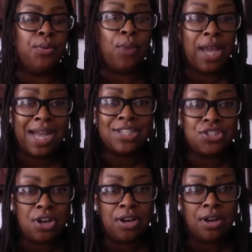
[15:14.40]
the way I
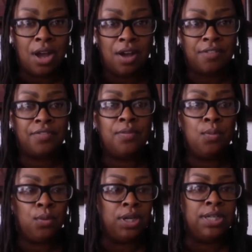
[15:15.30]
started off
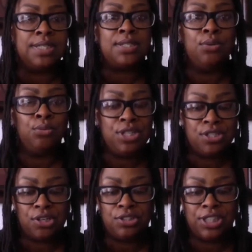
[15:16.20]
was
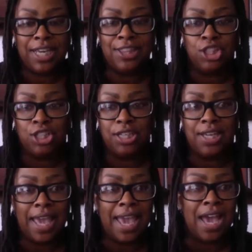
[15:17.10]
researching and
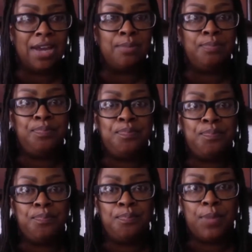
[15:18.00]
looking at
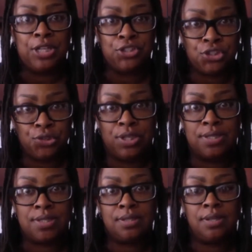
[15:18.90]

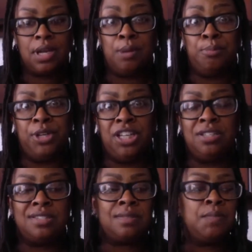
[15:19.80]
insurance
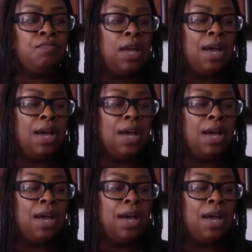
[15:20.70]
companies.